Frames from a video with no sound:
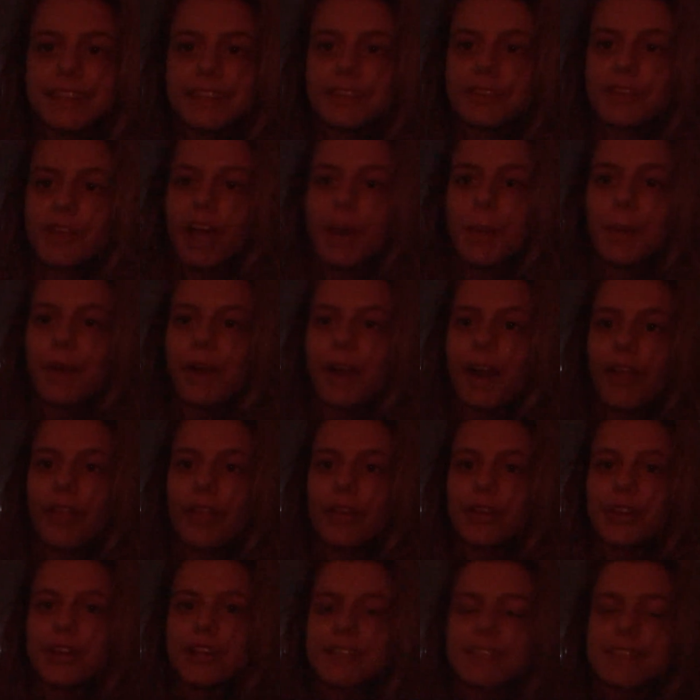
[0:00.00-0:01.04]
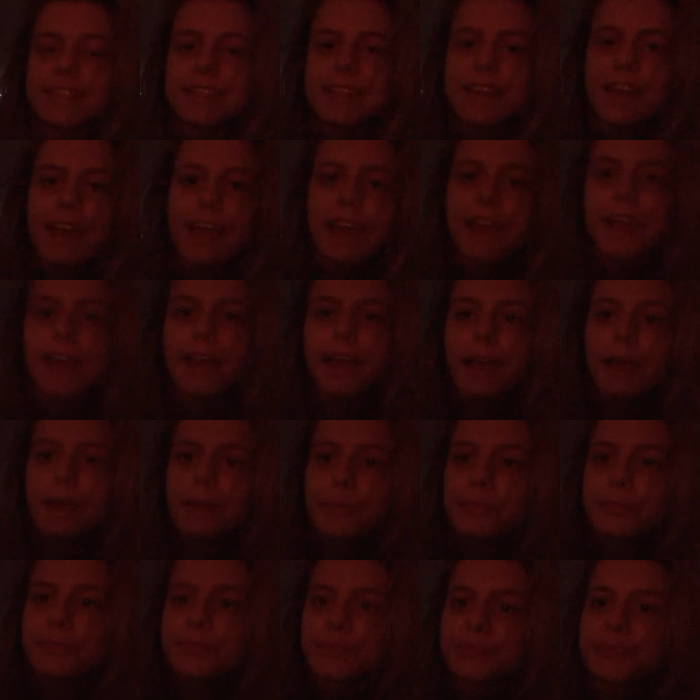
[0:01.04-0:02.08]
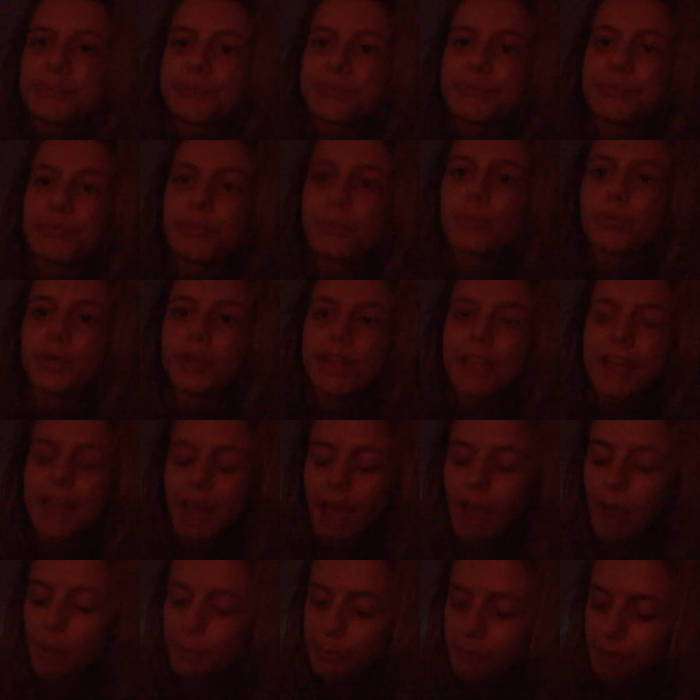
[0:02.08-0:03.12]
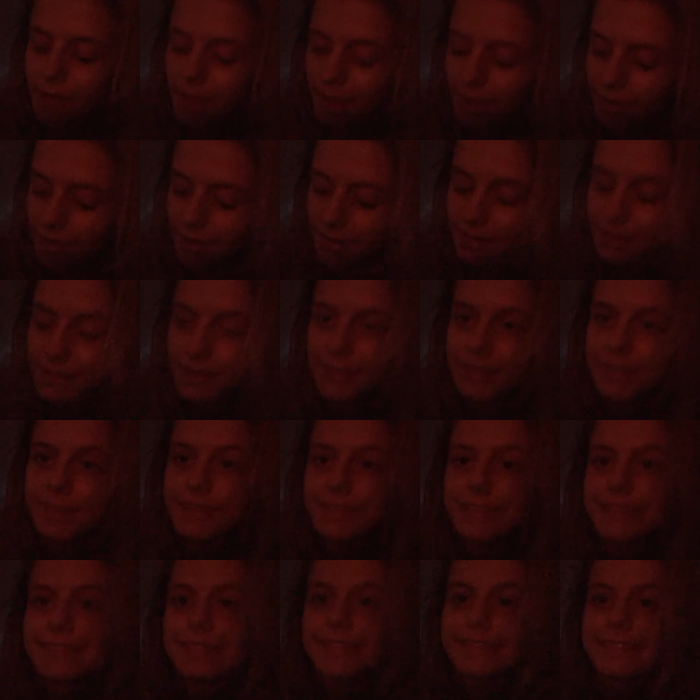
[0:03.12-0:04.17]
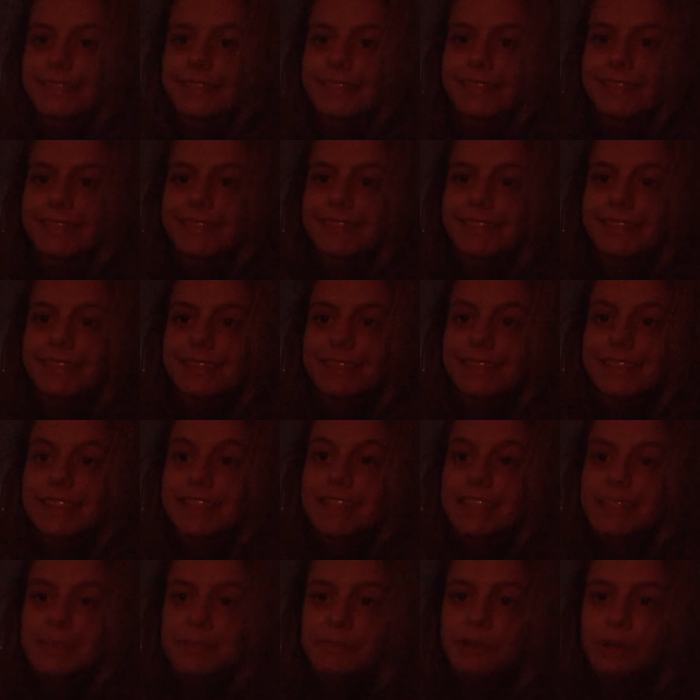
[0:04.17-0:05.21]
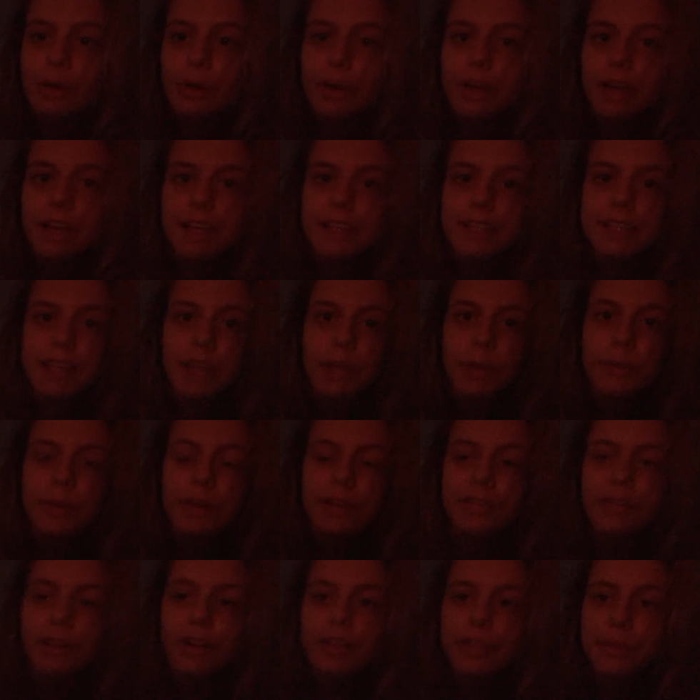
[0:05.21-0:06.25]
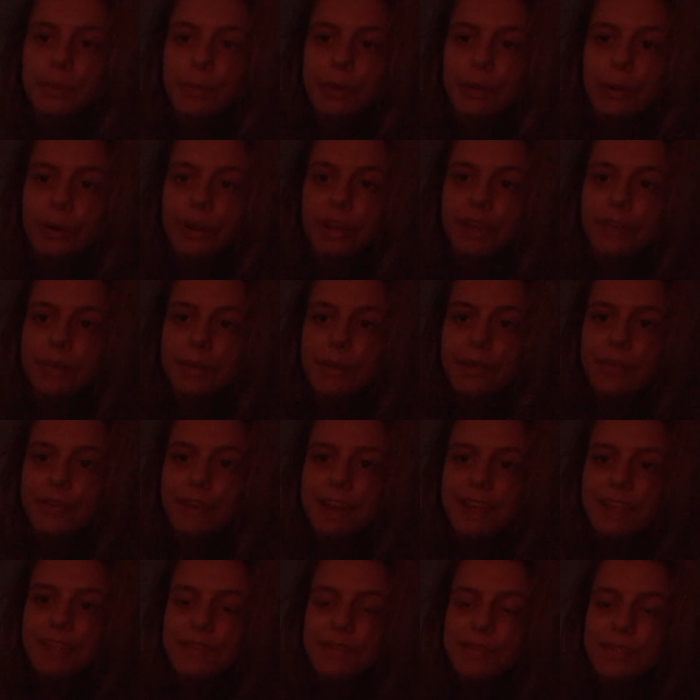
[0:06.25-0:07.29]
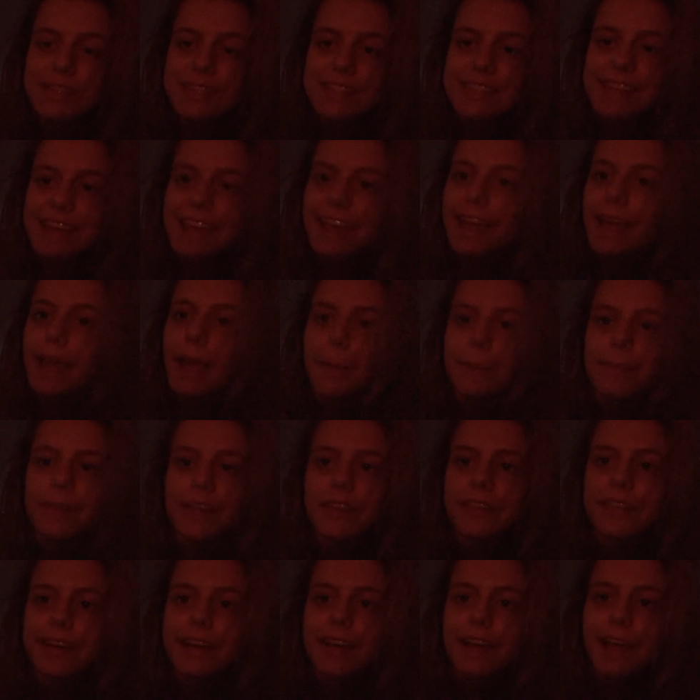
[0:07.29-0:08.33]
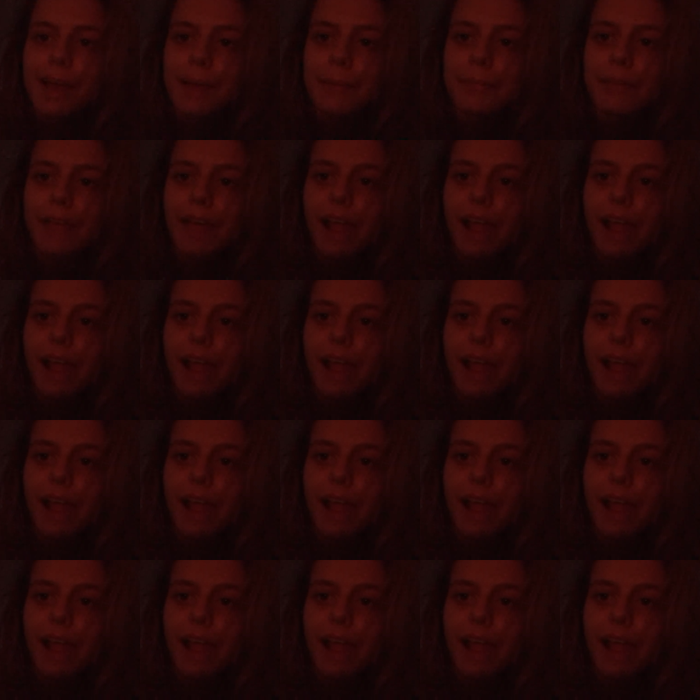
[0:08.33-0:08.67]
thought about all the good today, really happy, did some yoga to get rid of all the bloating from the fast food today. I'm living it up.